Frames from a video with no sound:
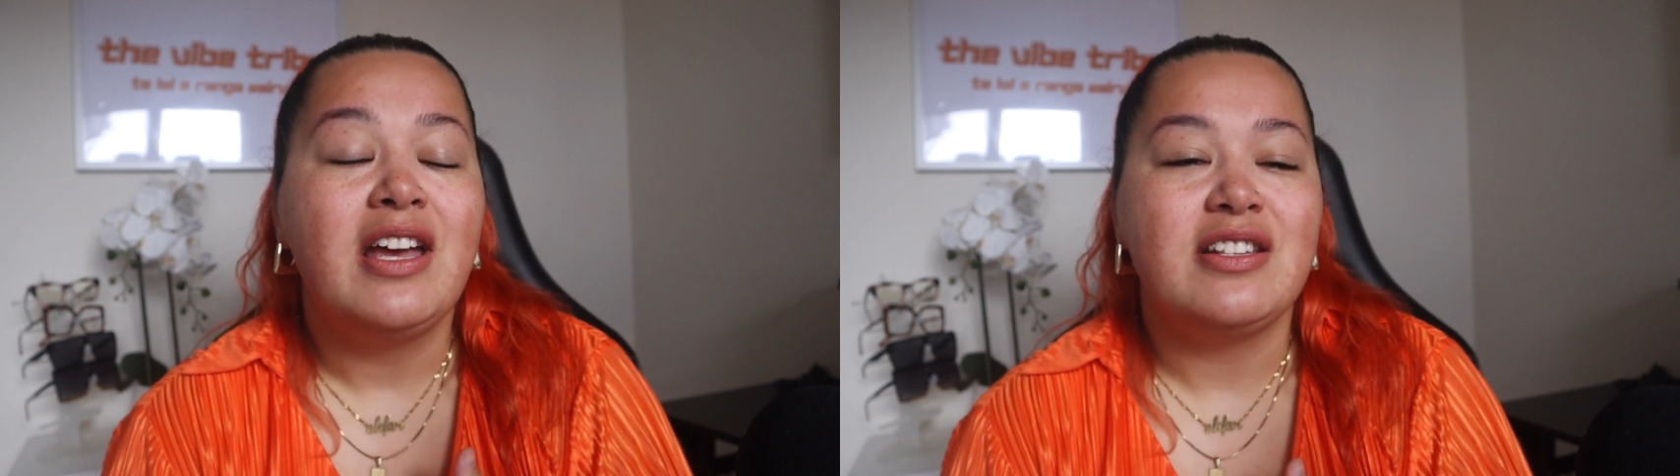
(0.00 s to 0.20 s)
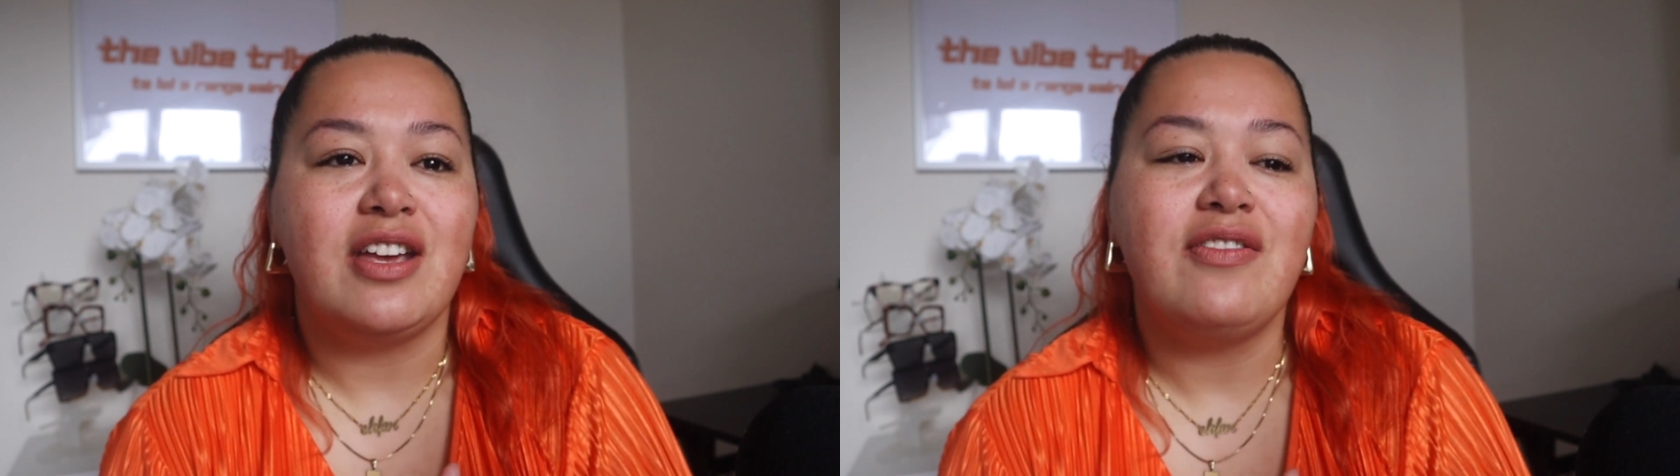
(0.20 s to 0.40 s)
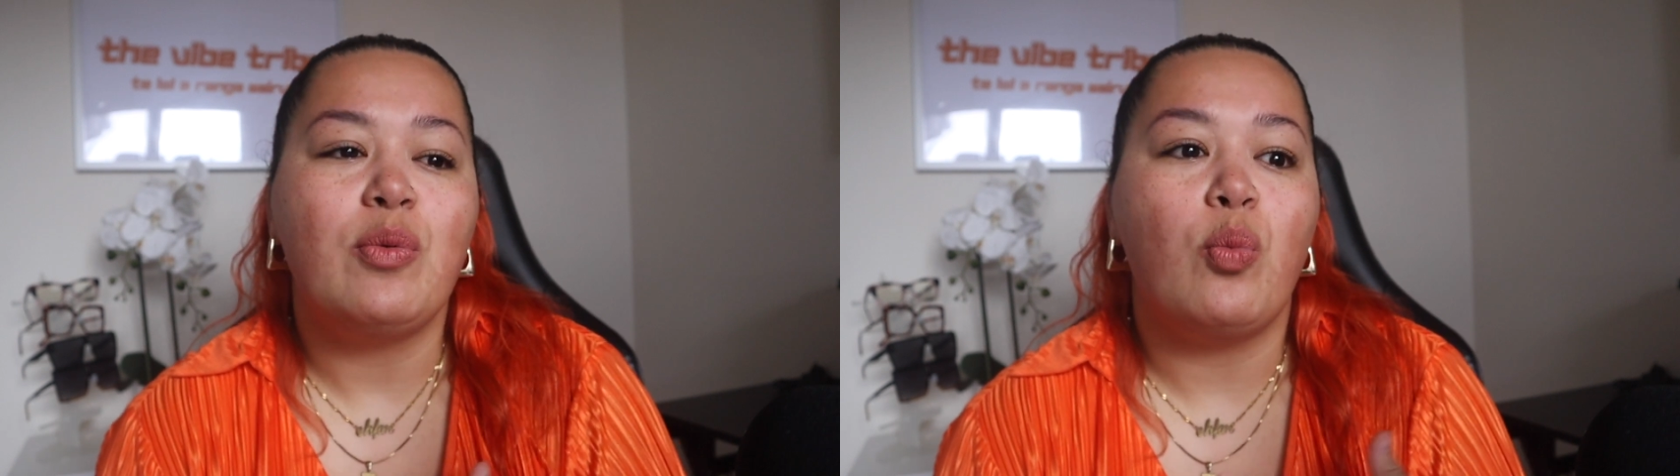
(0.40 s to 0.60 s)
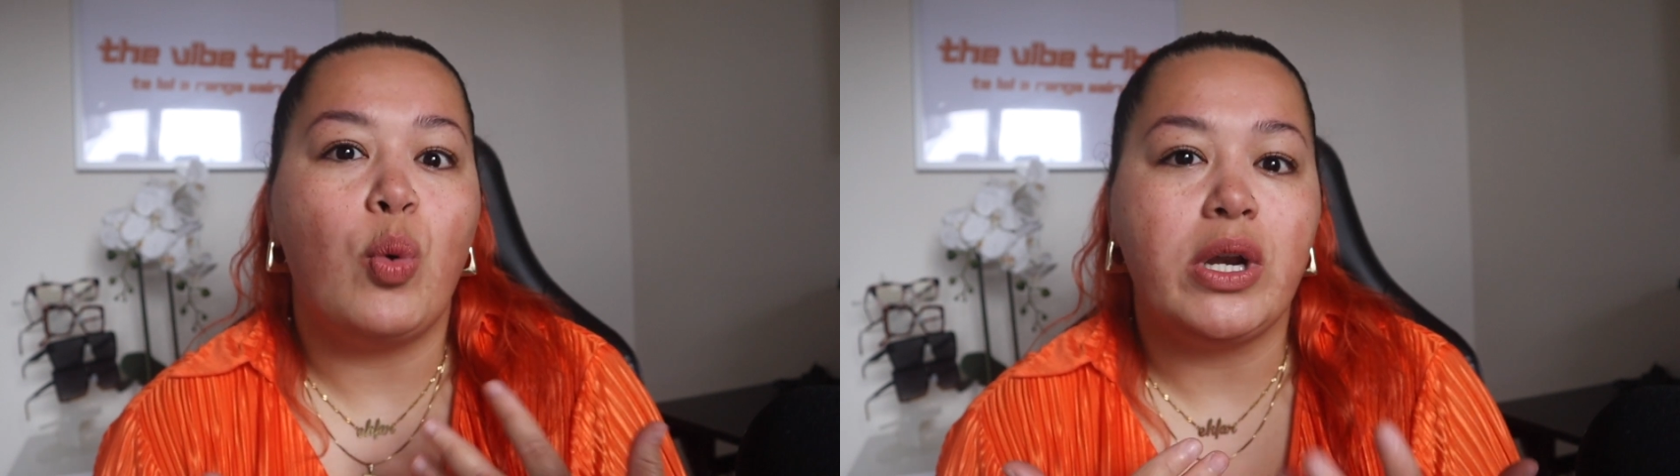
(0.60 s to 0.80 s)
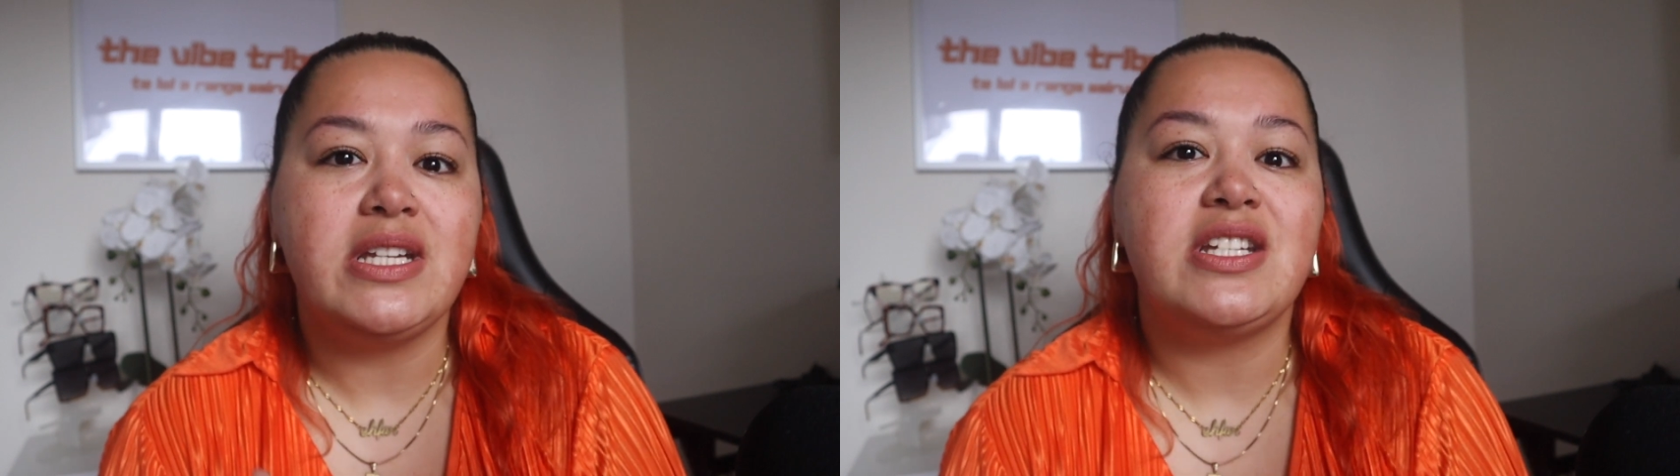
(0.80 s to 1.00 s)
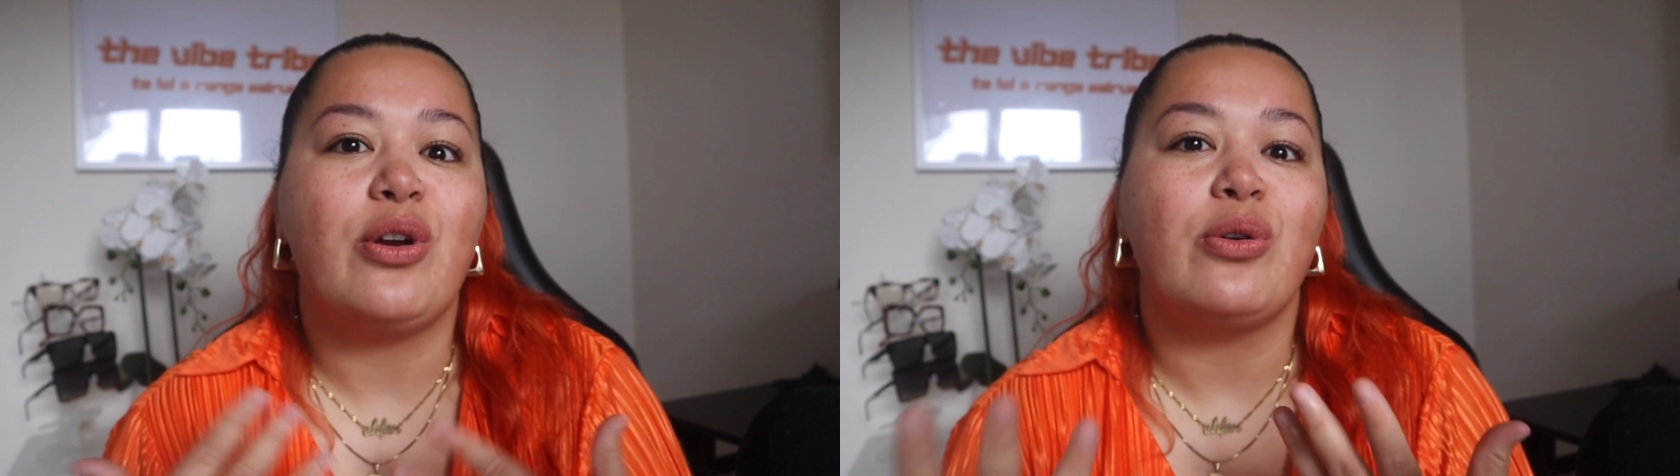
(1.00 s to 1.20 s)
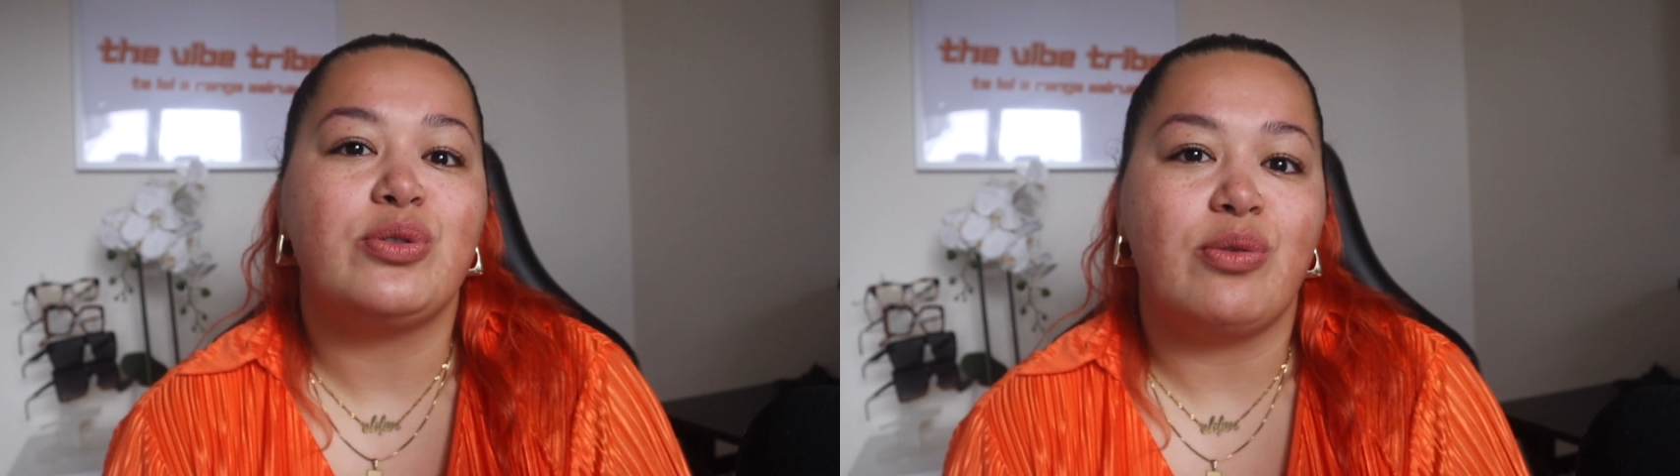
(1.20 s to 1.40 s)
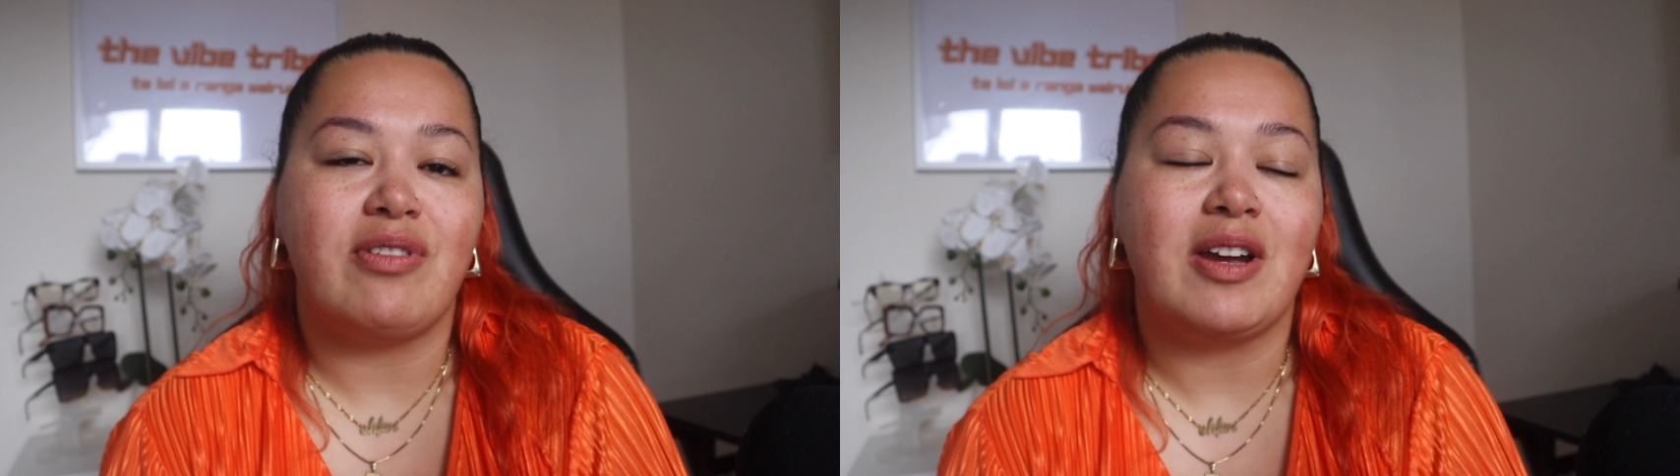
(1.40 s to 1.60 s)
So even wanting to go
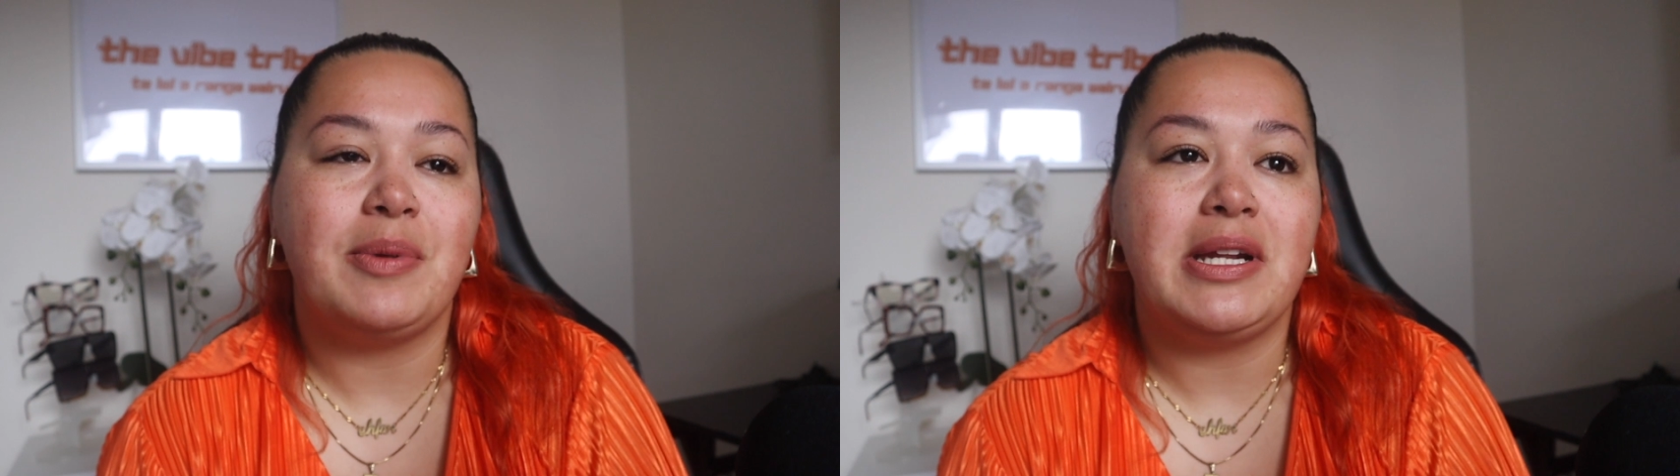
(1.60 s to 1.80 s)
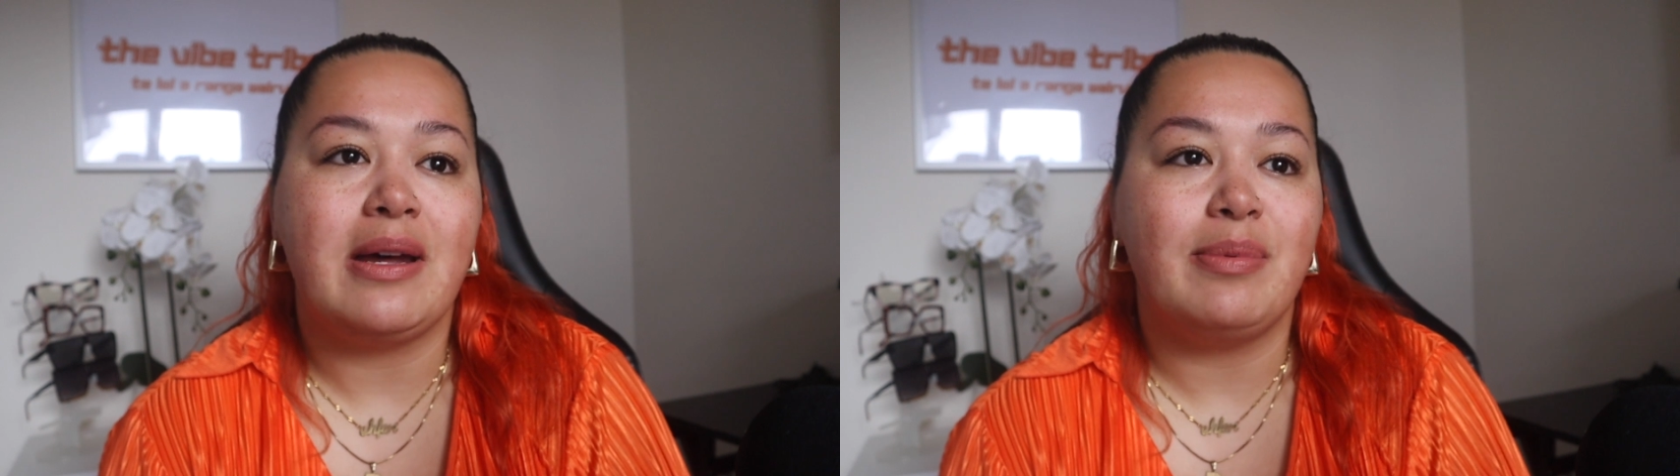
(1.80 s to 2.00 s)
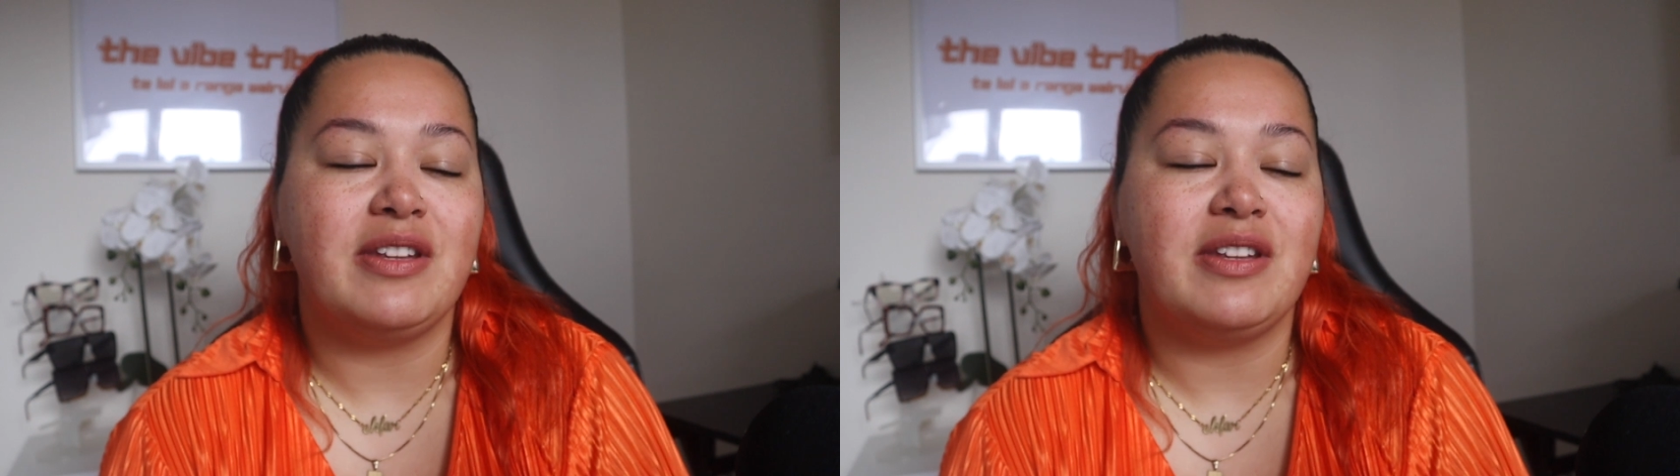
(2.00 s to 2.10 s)
to a rugby club